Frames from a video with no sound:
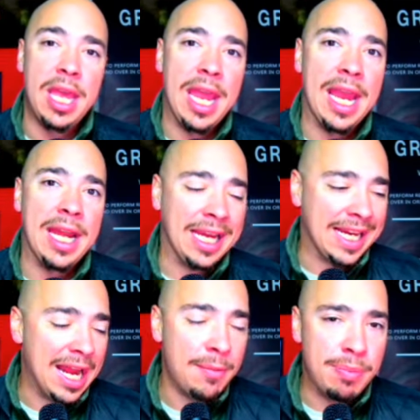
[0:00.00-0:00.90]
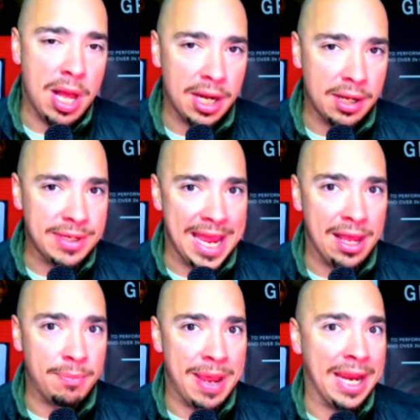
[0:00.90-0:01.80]
and it kind of bottomed
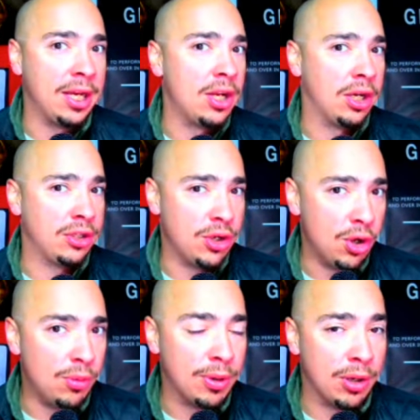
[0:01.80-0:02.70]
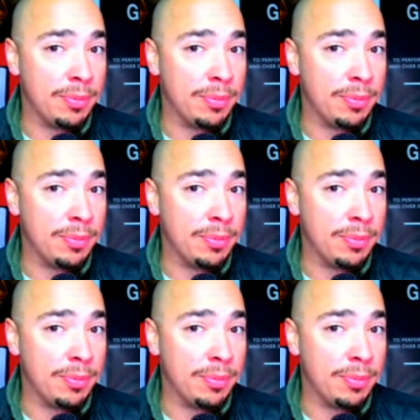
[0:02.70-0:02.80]
out back in October.